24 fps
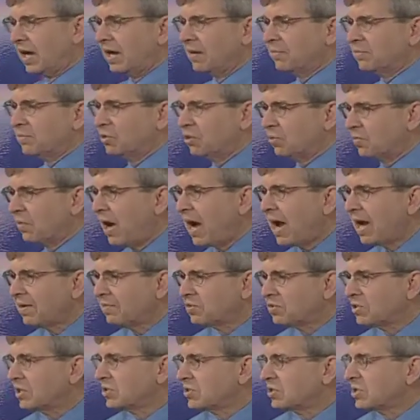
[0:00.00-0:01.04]

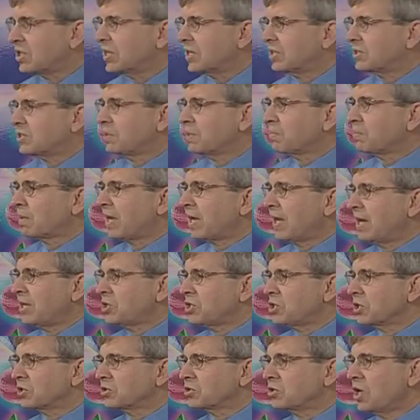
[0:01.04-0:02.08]
derives its
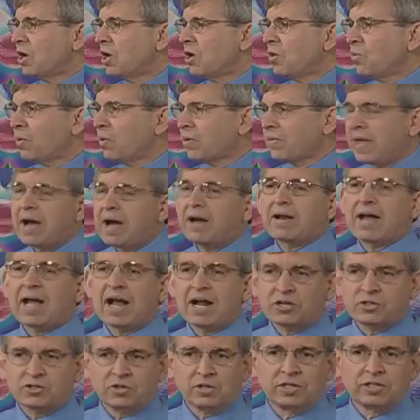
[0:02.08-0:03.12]
implications without
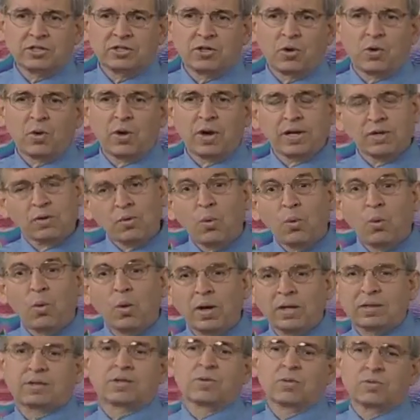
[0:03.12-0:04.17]
actually knowing
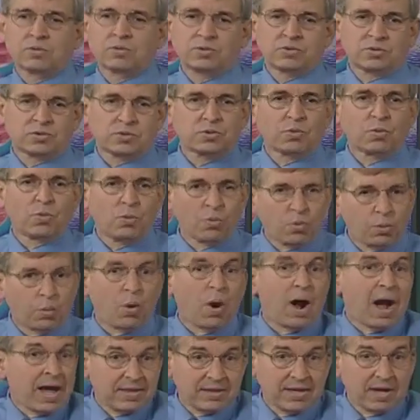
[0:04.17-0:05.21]

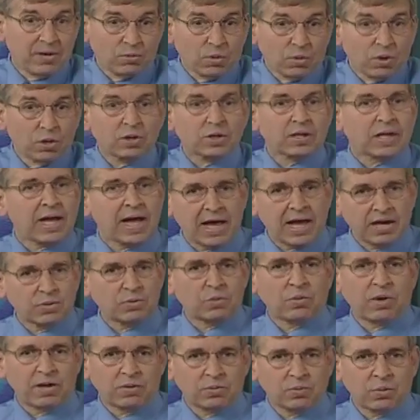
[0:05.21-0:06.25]
why they work
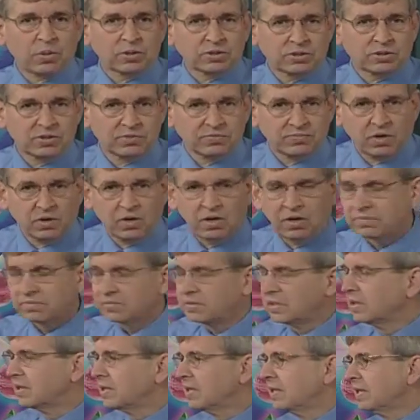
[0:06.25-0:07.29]
and what's
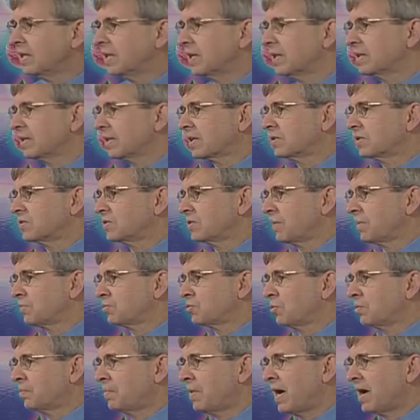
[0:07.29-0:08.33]
involved in the
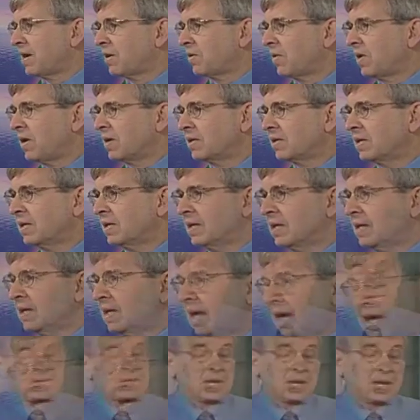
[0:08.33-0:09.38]
conceptual background.
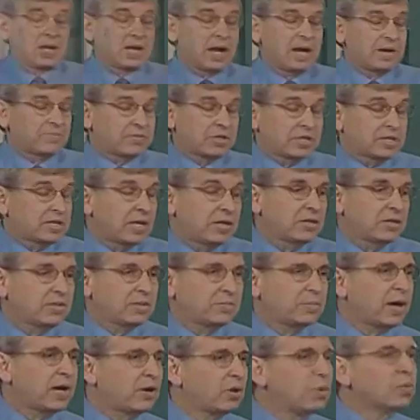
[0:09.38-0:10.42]
And I have to tell you that
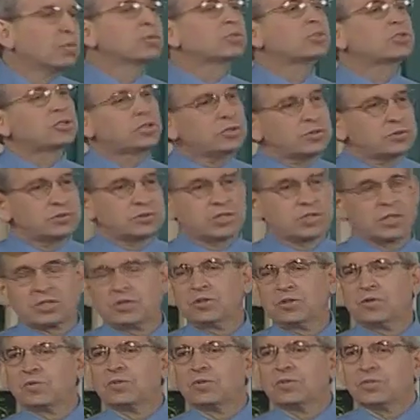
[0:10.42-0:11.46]
my own students at the
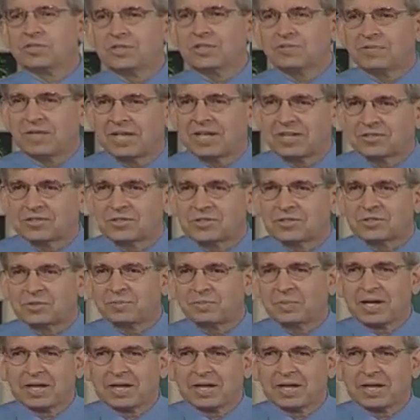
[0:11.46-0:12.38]
University of Texas in my